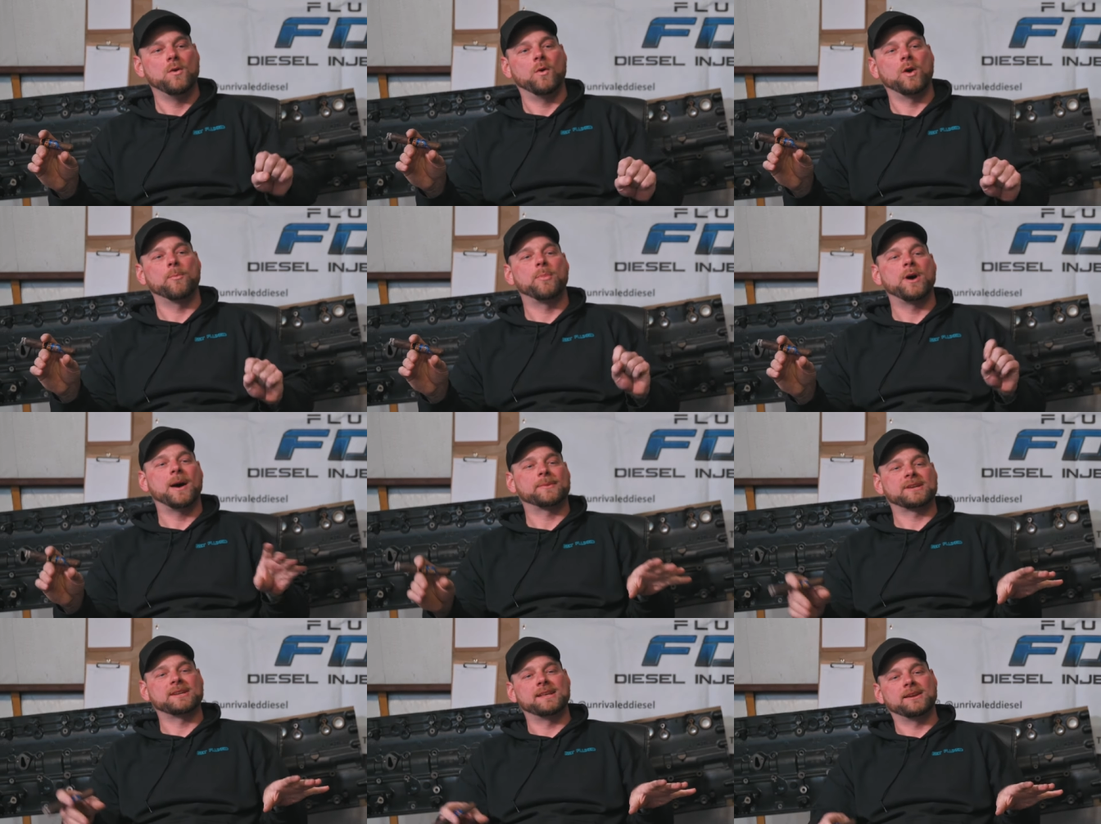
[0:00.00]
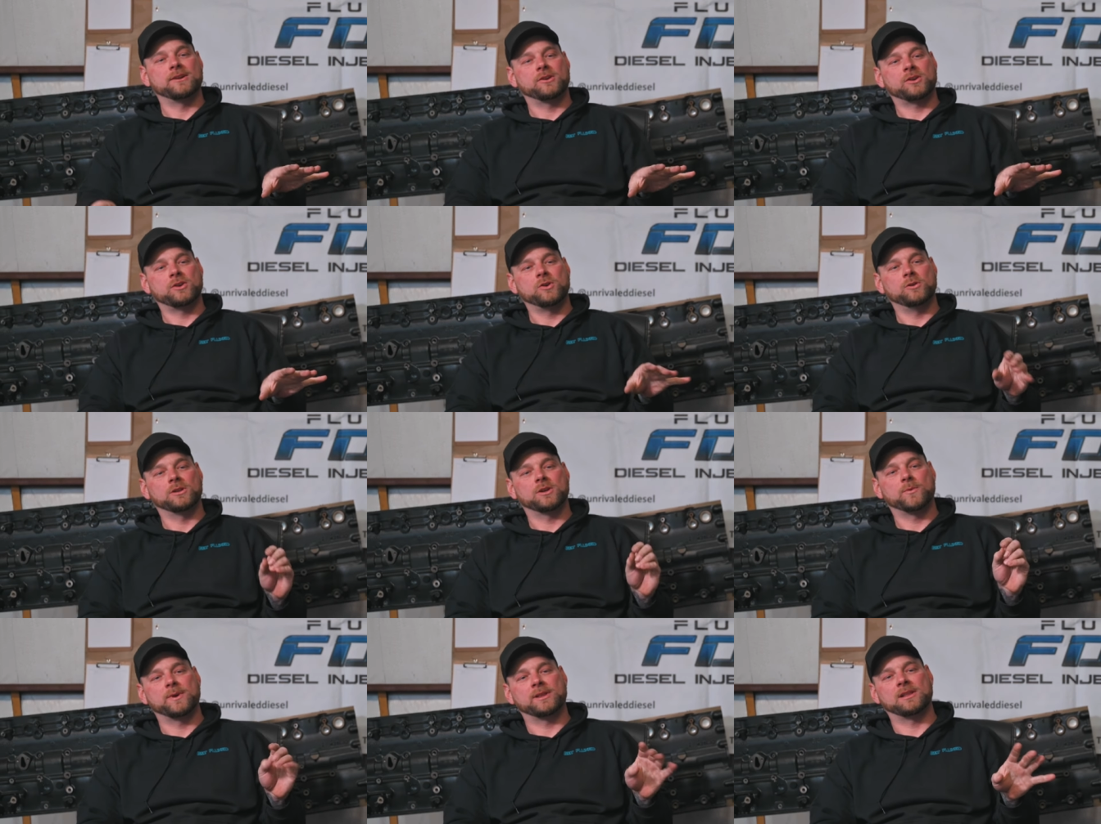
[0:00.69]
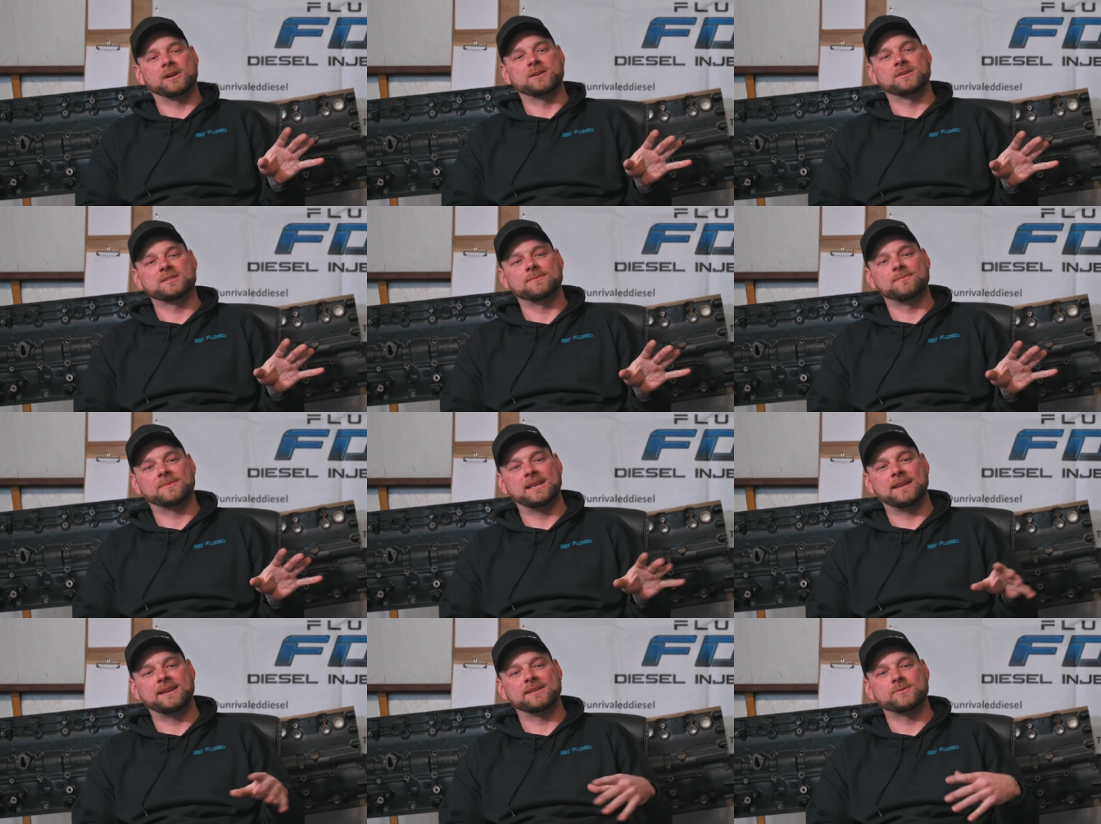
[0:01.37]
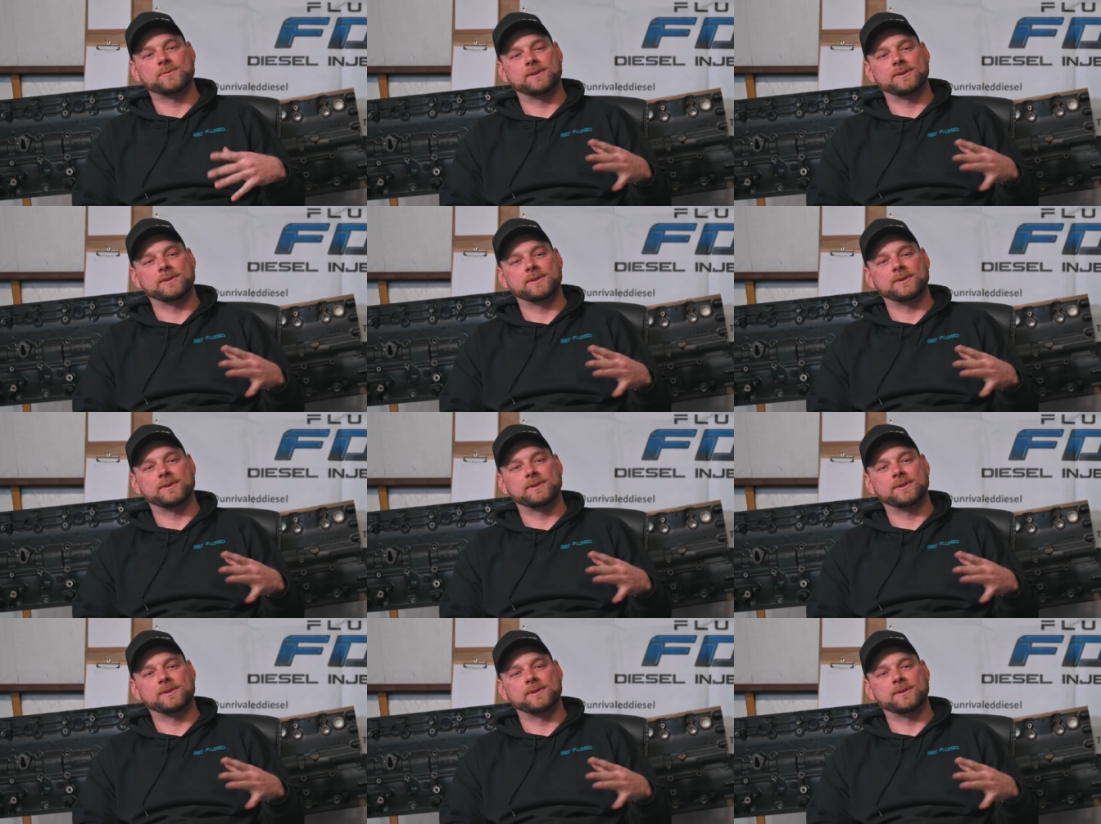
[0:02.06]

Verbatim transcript: We popped an intercooler. We learned some things.